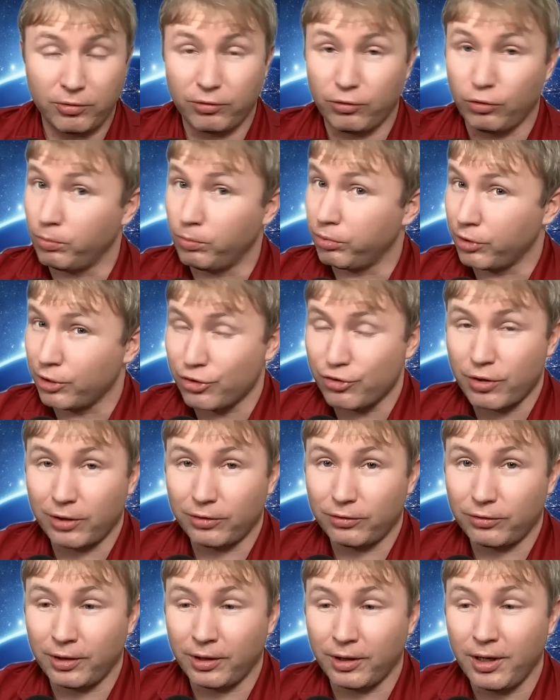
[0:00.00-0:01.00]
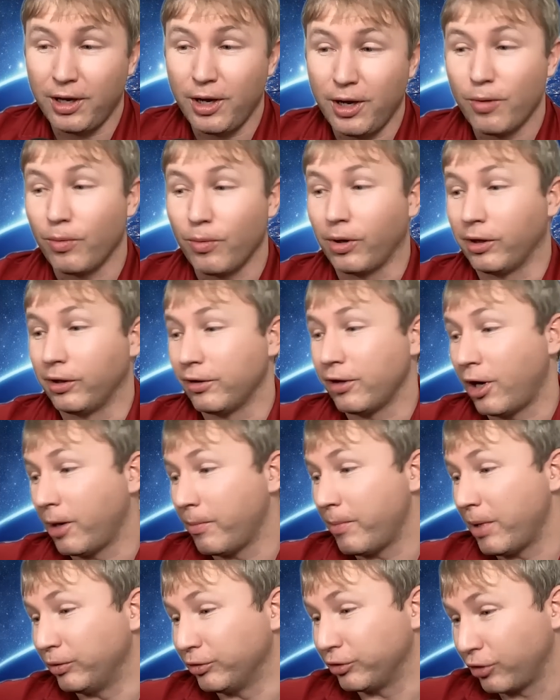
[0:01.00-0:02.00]
super interesting. We're going to talk
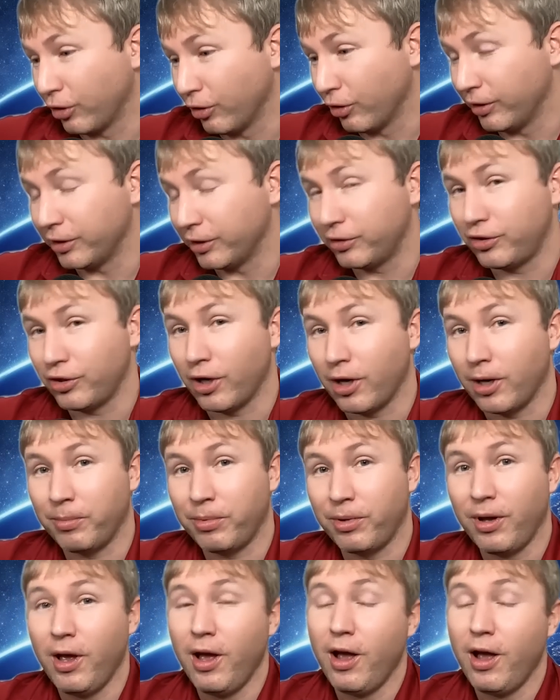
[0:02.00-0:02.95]
about his current job.